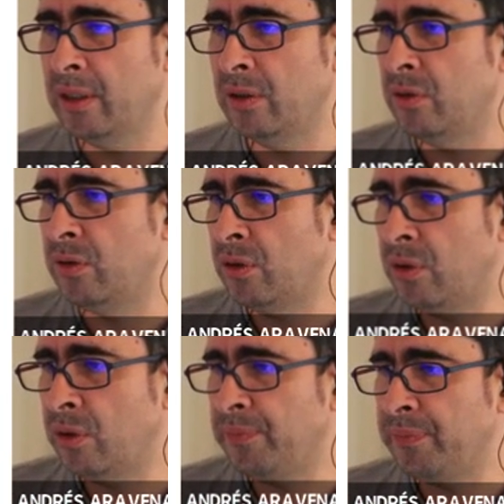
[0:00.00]

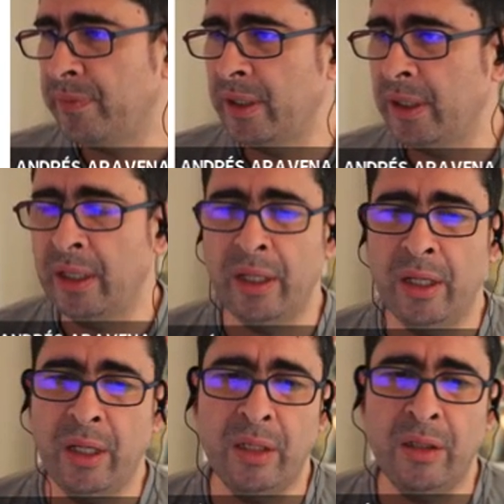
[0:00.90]
So,
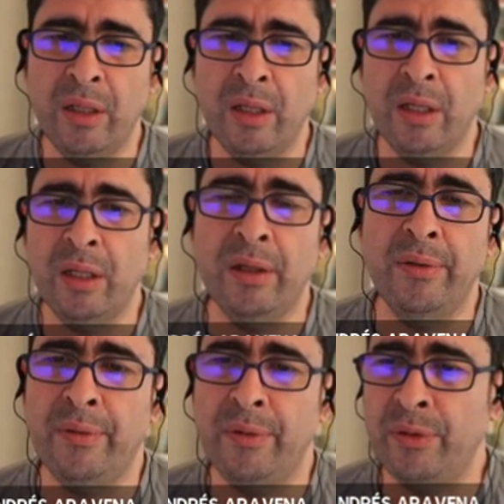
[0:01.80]

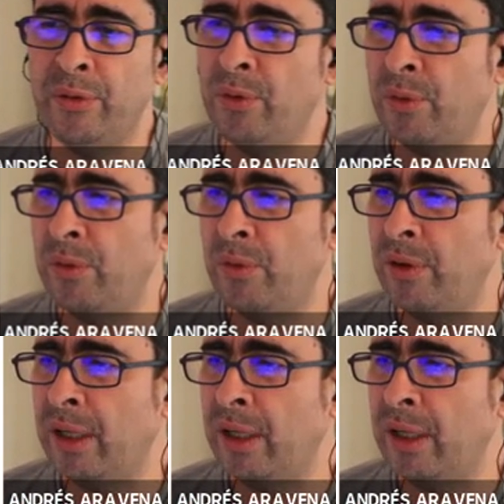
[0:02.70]
you